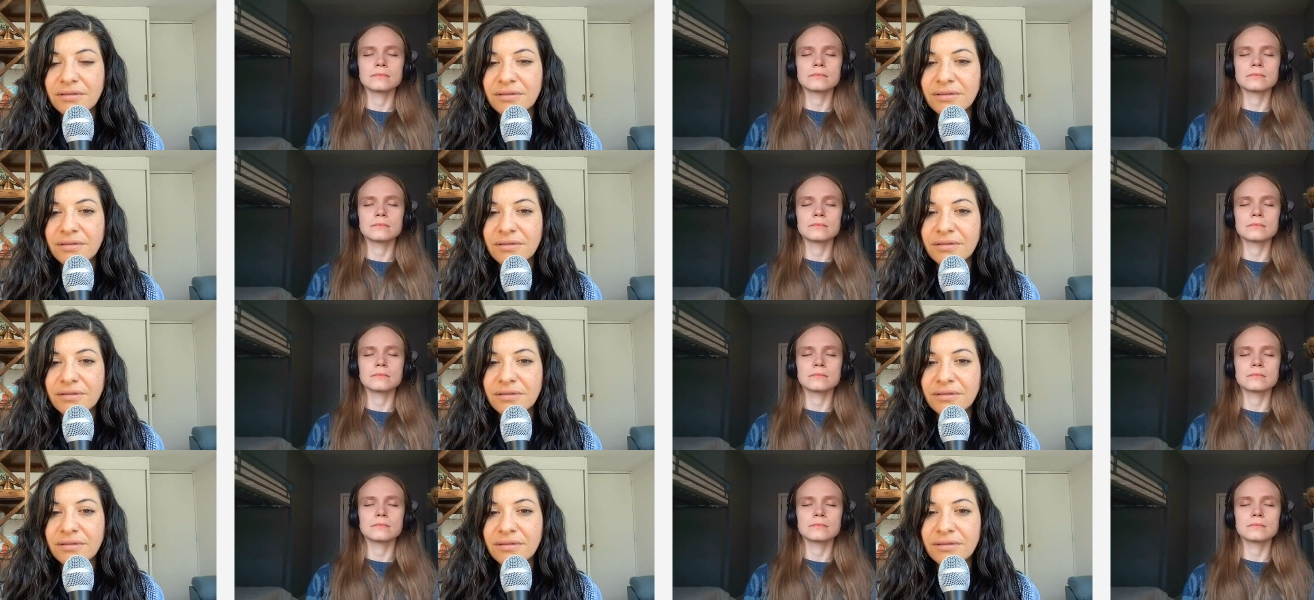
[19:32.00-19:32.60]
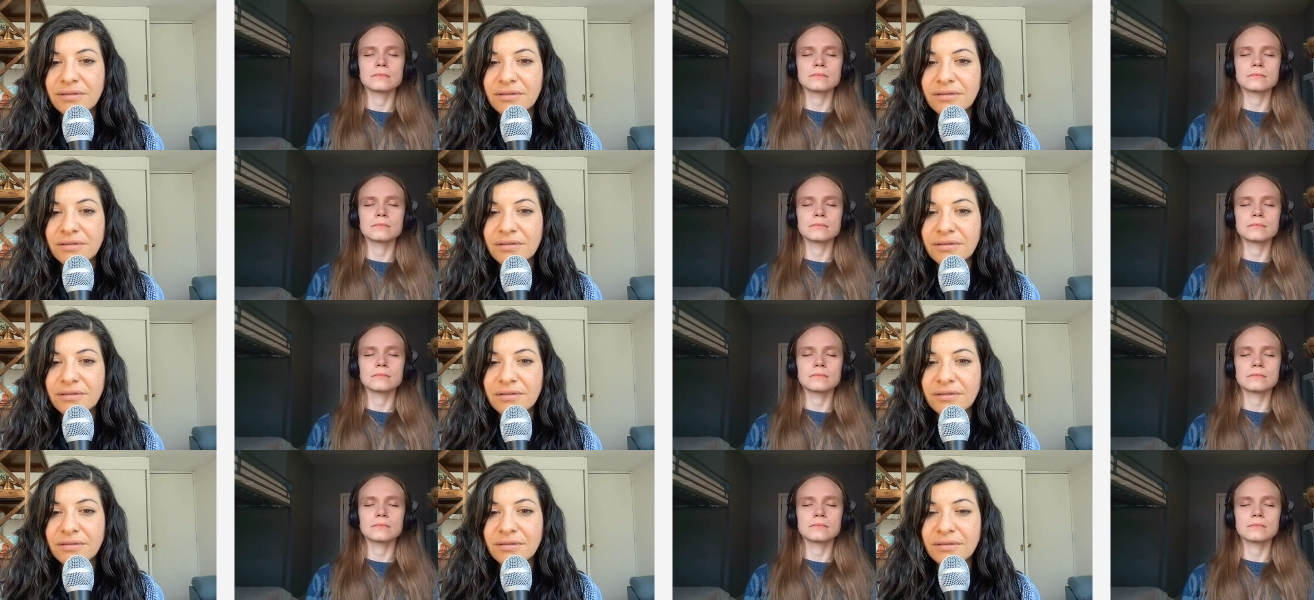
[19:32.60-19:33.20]

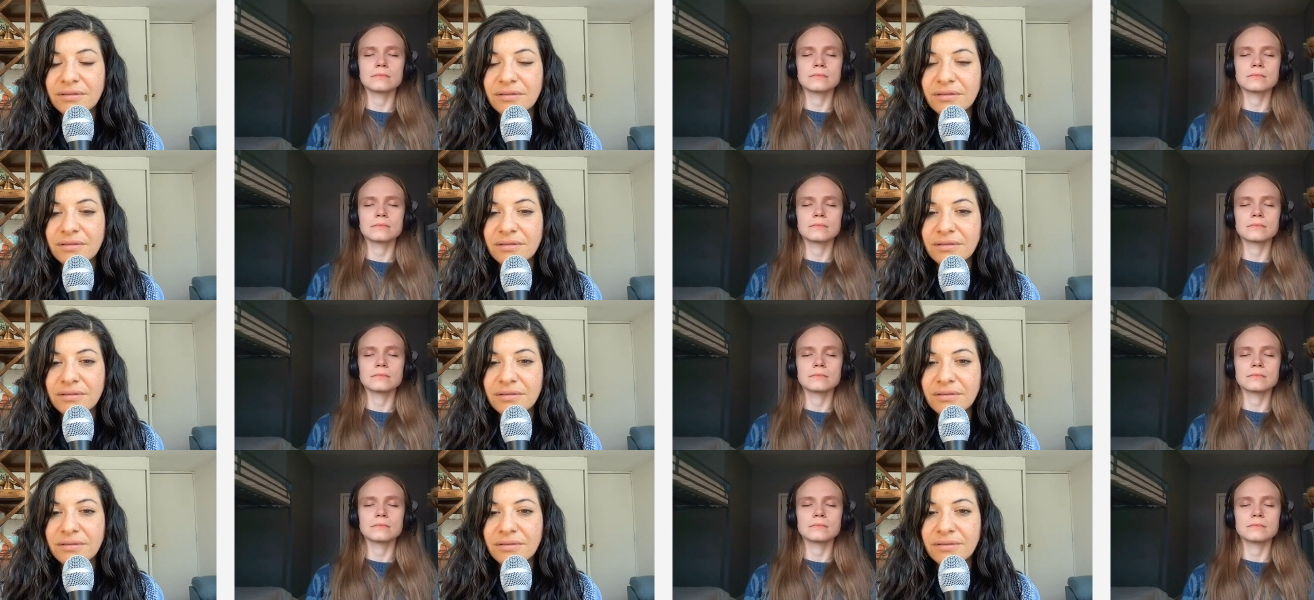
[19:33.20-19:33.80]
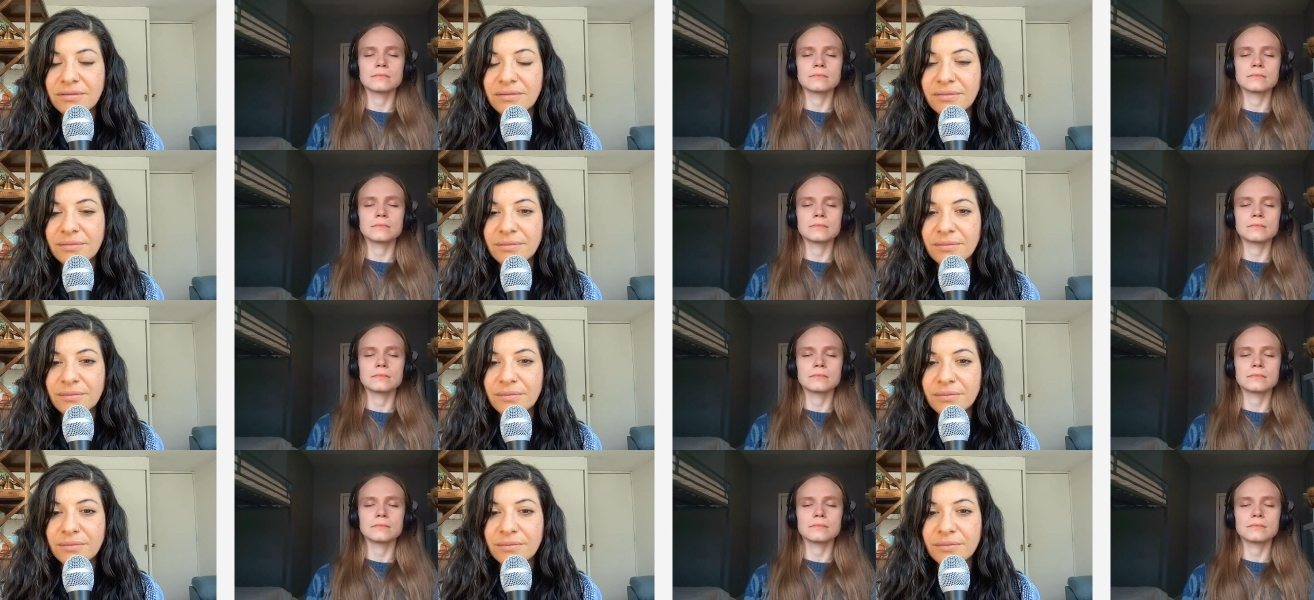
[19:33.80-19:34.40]

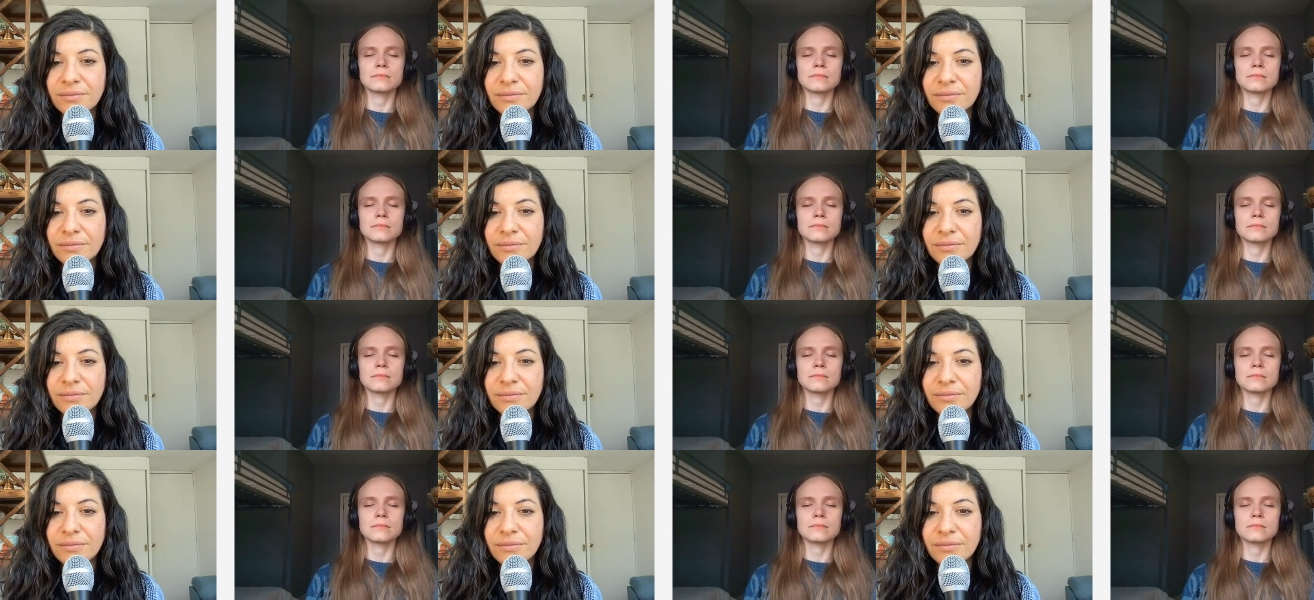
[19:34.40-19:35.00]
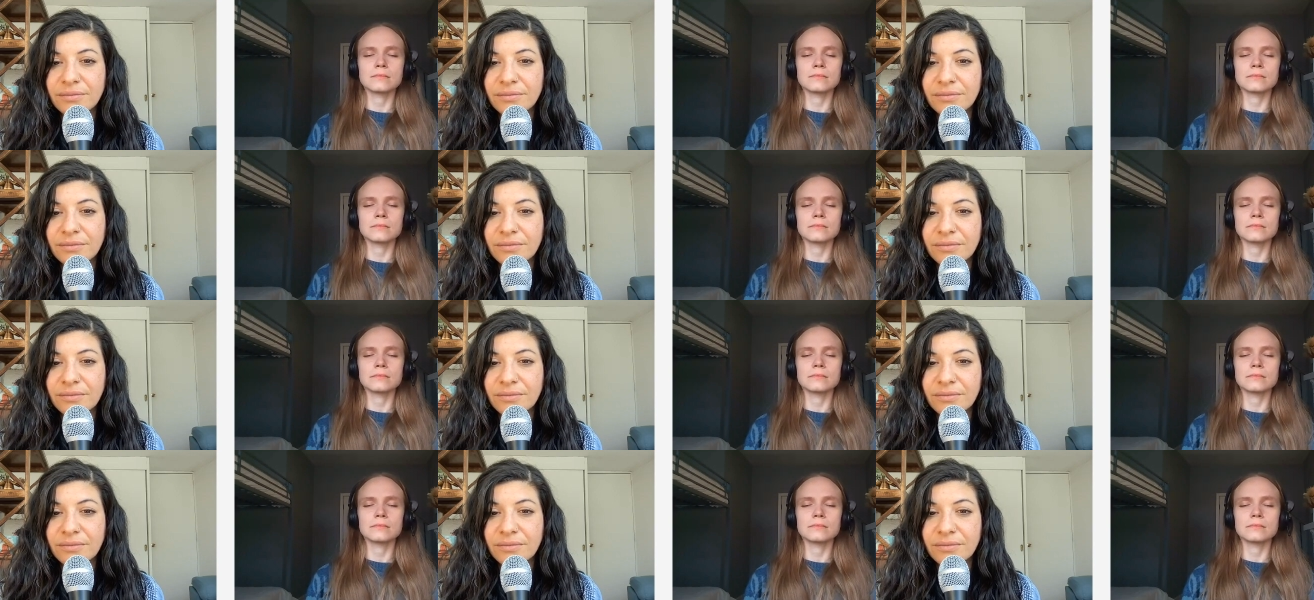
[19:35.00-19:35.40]
[no speech]